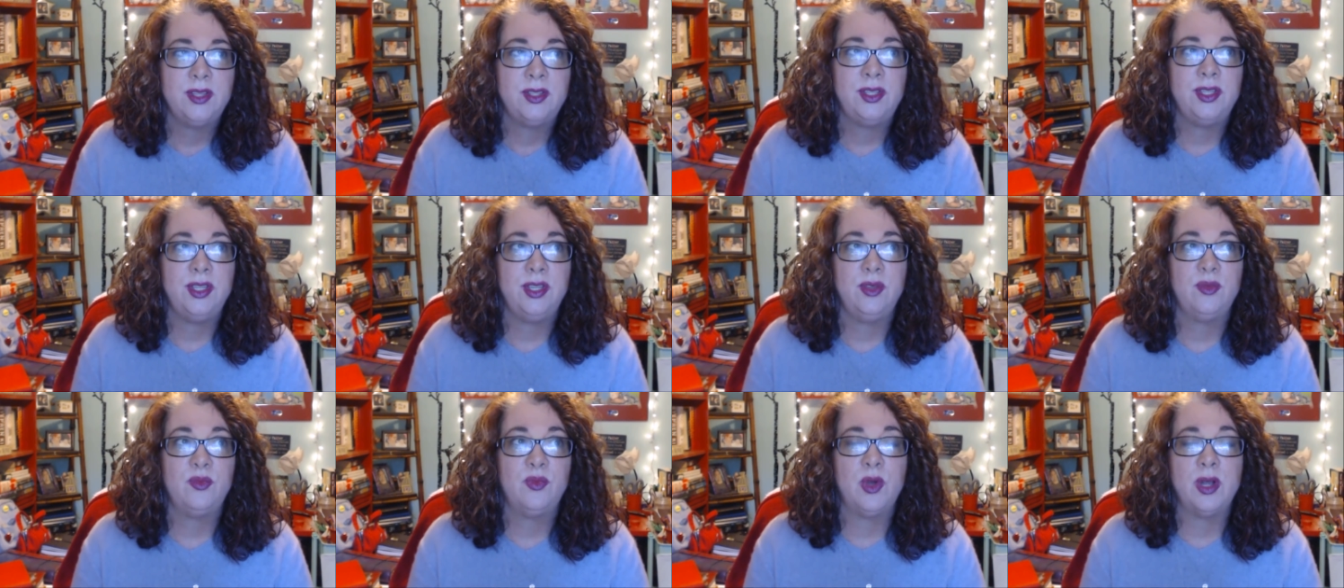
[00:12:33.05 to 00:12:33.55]

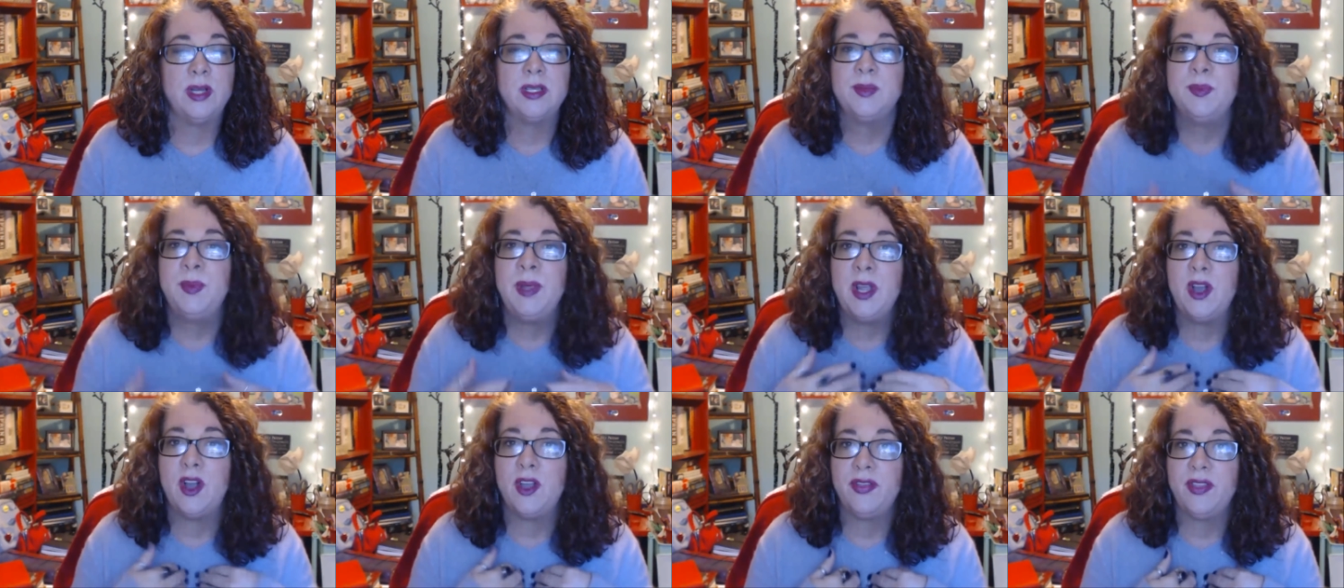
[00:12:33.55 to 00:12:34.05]
Do you want
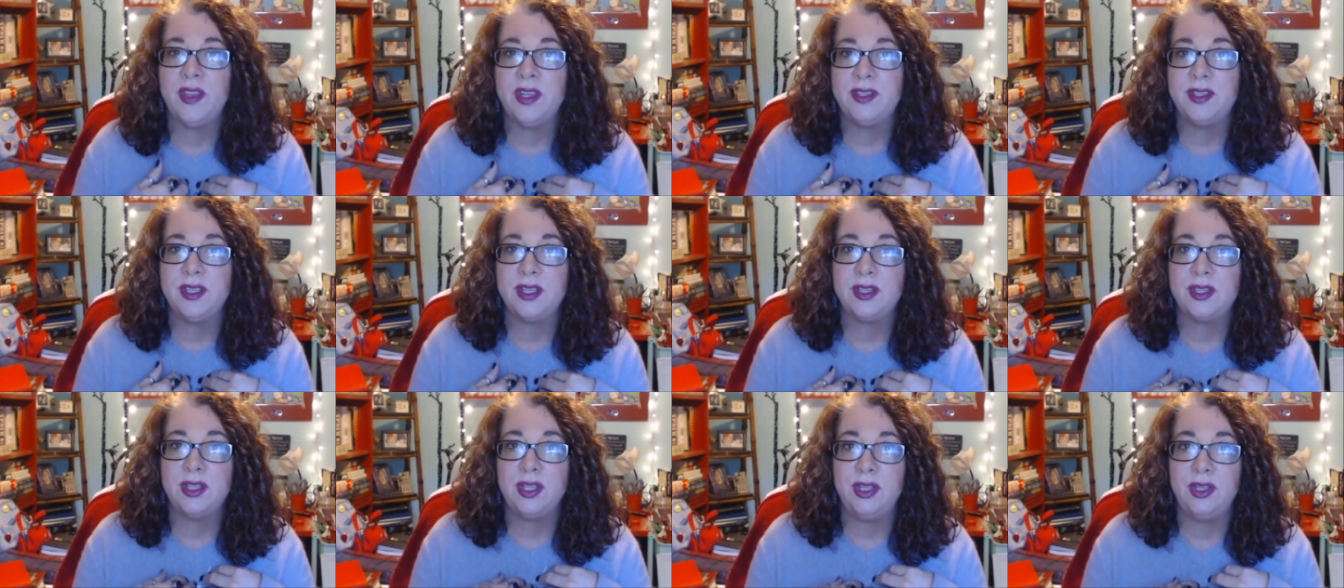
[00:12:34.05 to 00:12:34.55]
to be
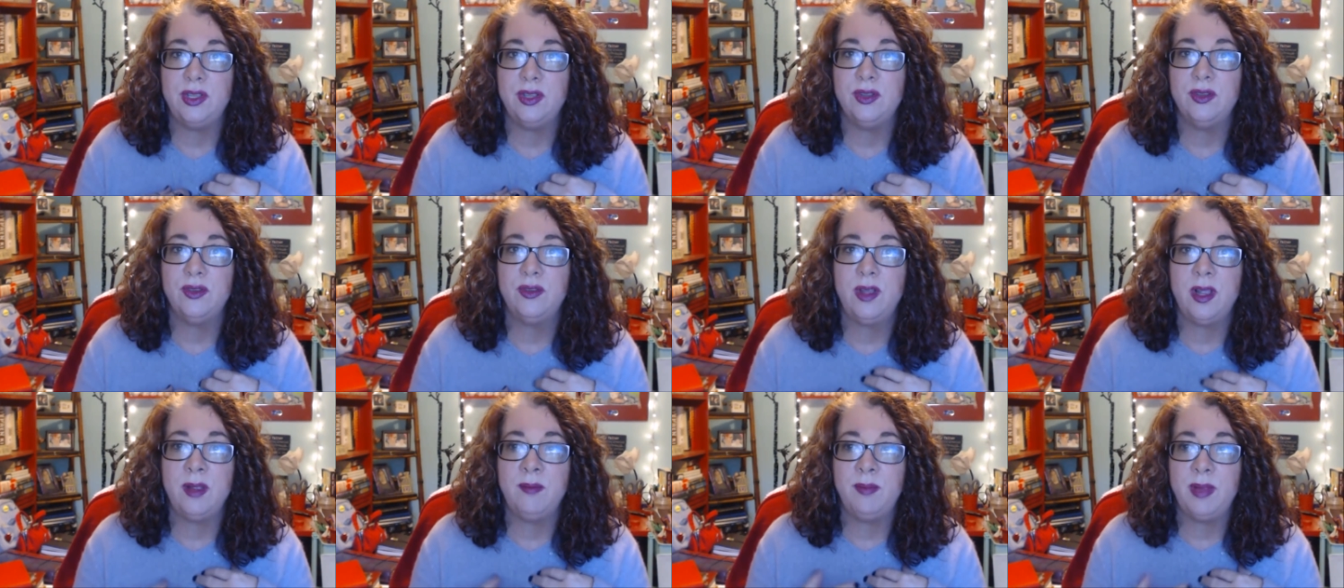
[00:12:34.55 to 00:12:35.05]
authentic to
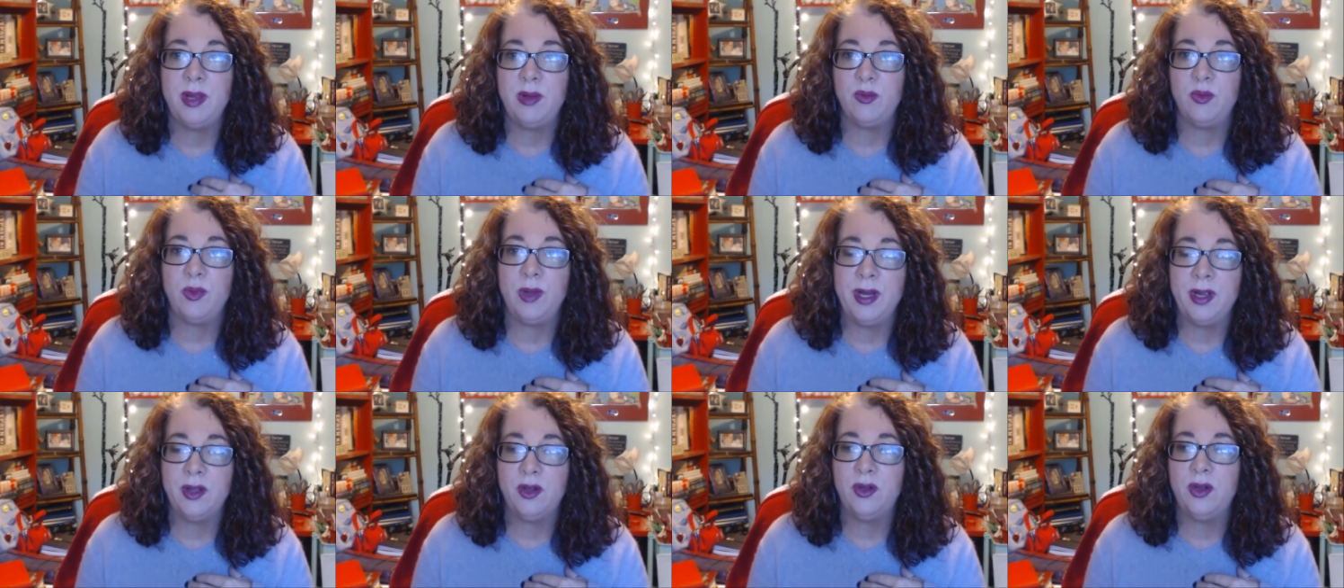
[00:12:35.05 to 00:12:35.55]
you and be
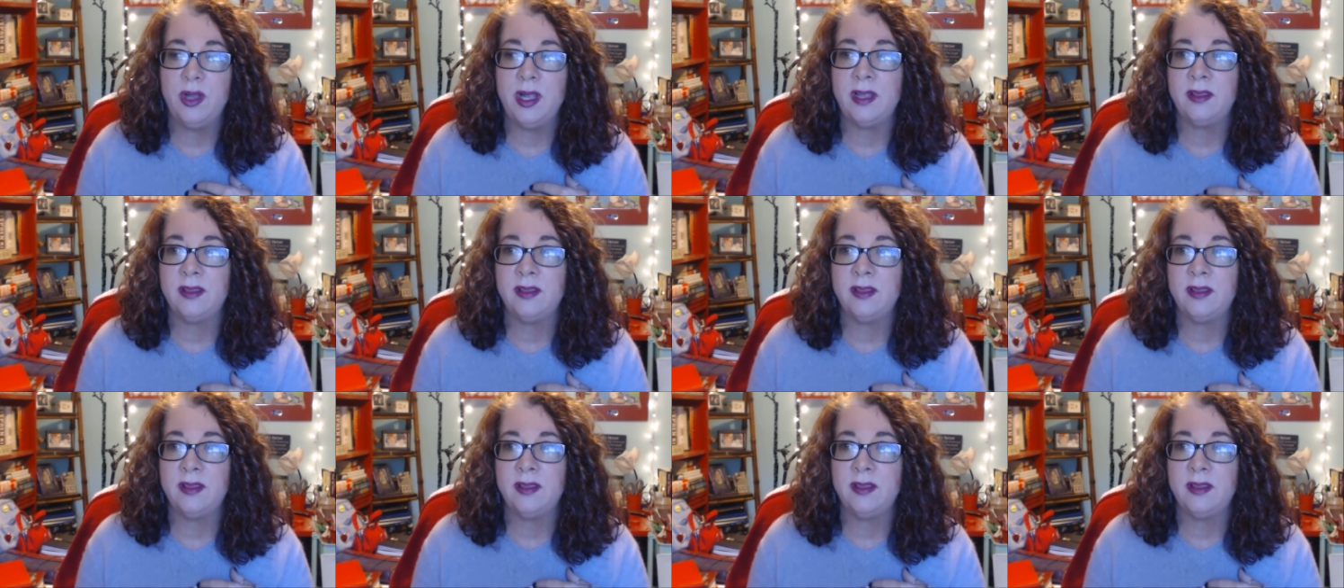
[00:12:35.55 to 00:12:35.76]
real?